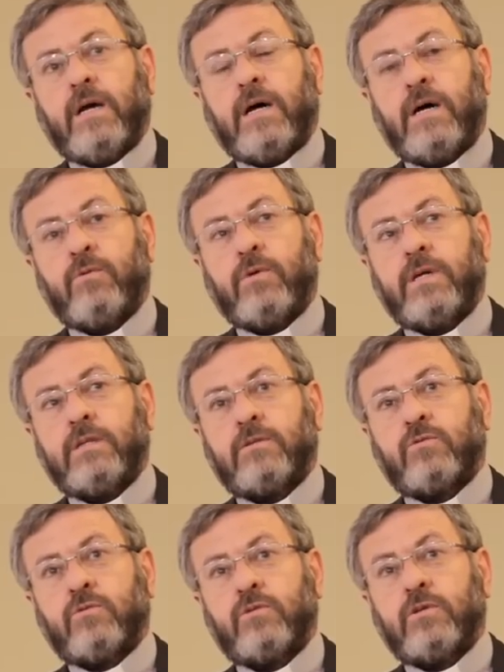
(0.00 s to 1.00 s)
I
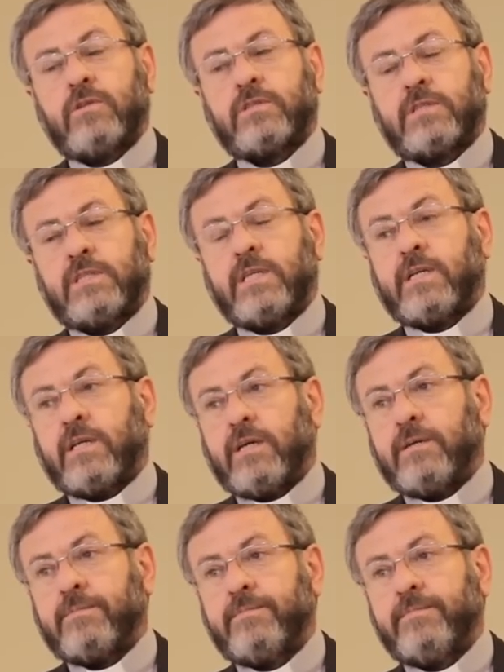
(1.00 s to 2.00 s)
went to North
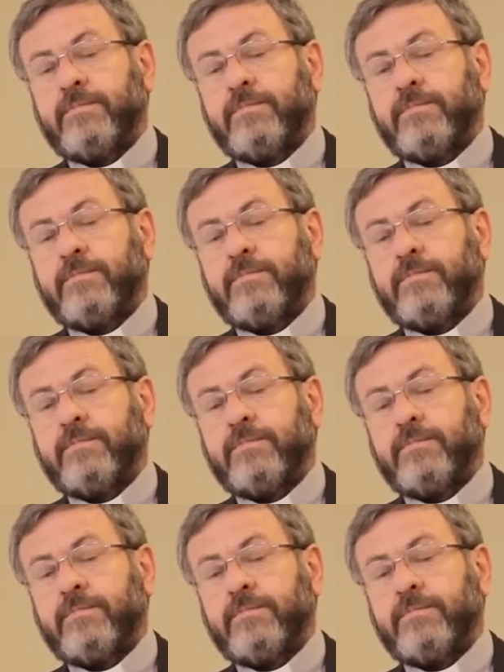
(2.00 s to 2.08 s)
Syria.